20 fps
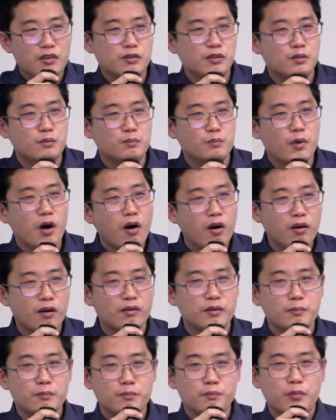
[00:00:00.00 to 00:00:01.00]

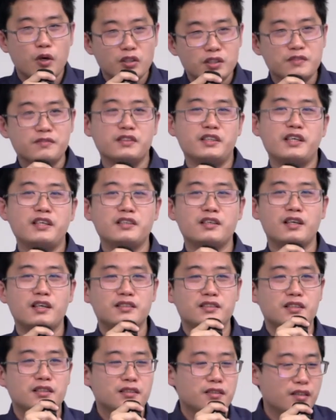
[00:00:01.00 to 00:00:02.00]
more positive data
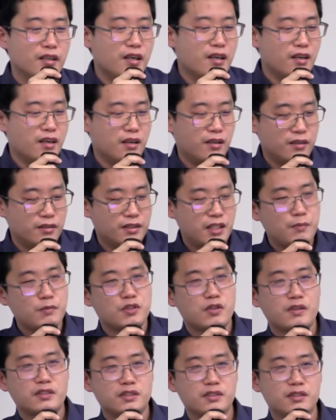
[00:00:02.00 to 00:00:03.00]
than
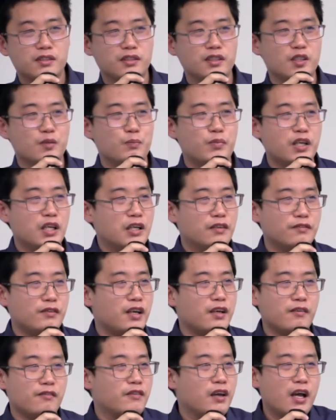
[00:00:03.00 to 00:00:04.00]
semi-supervised learning, but
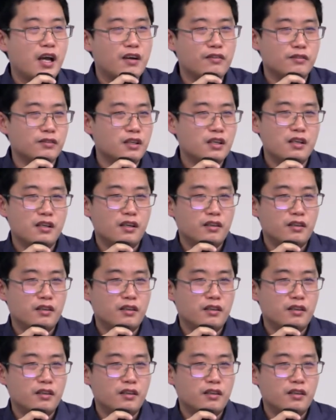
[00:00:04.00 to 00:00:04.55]
we have